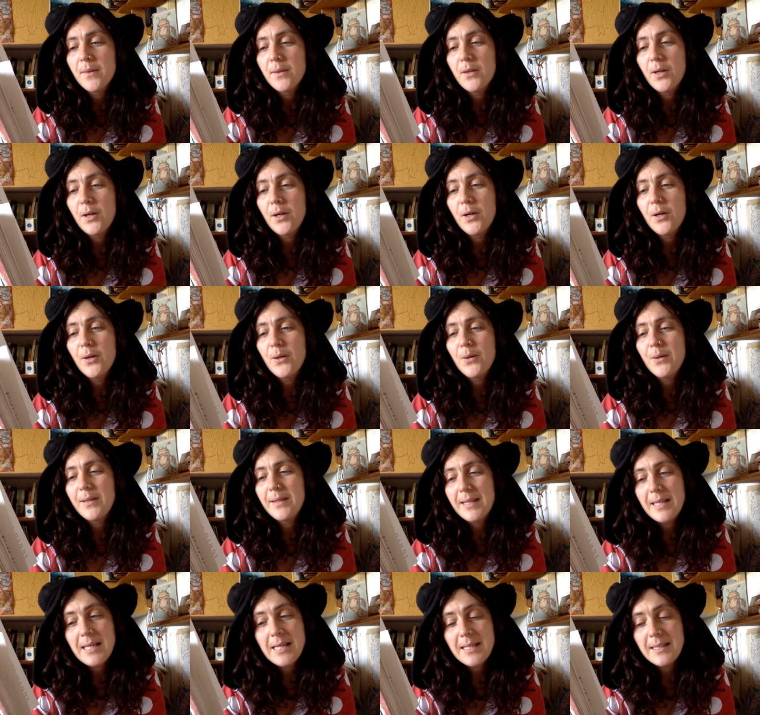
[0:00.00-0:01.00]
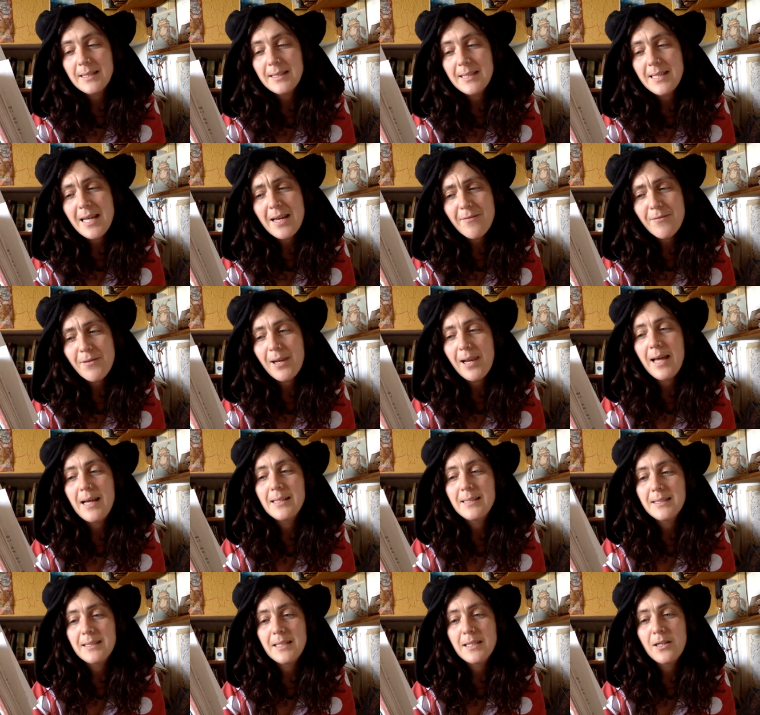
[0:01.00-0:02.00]
though these never
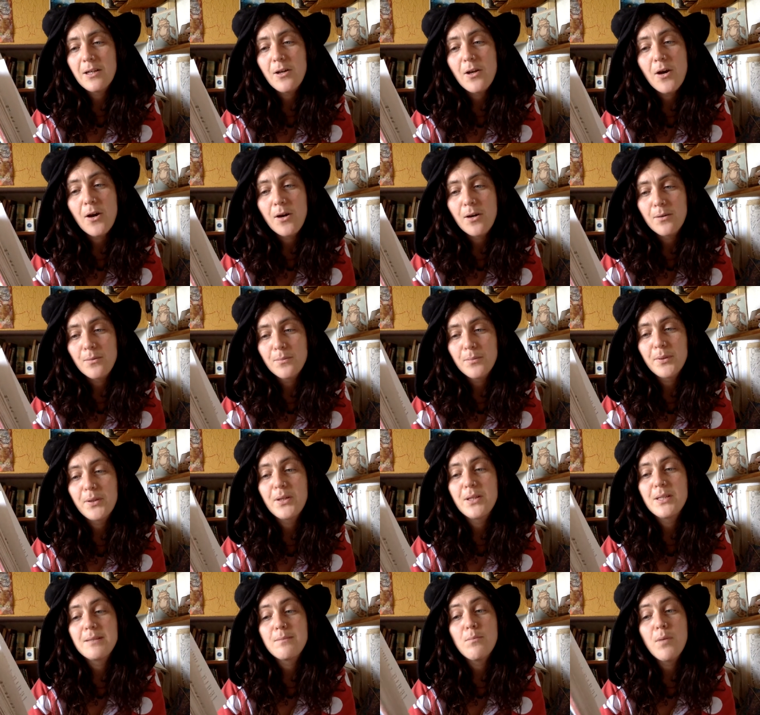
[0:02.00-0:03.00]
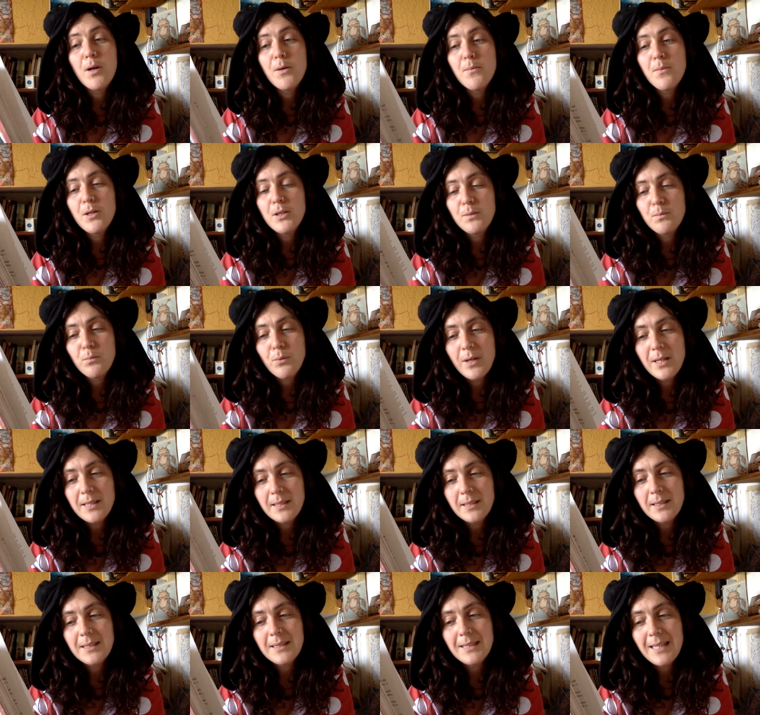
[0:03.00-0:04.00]
lasted long because Momo's
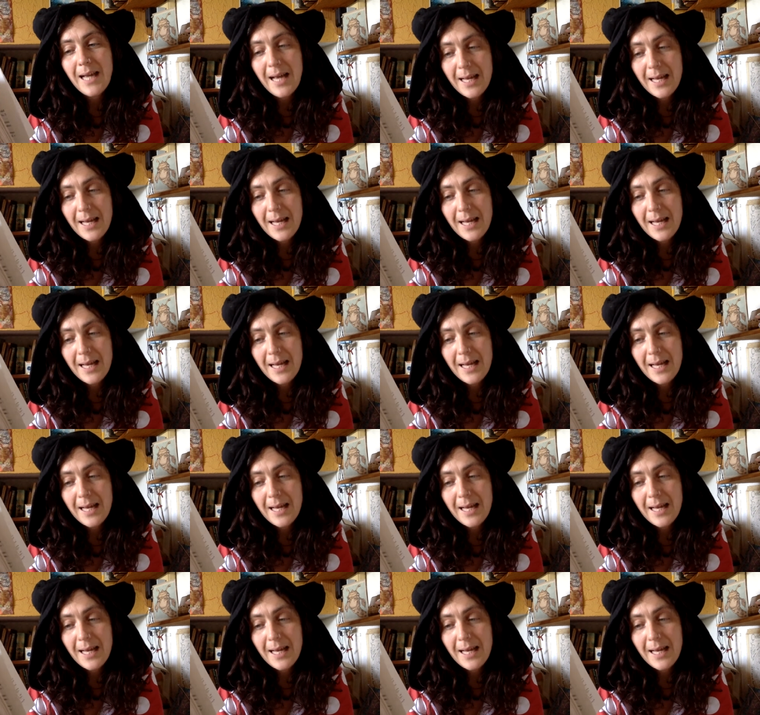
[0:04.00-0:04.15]
presence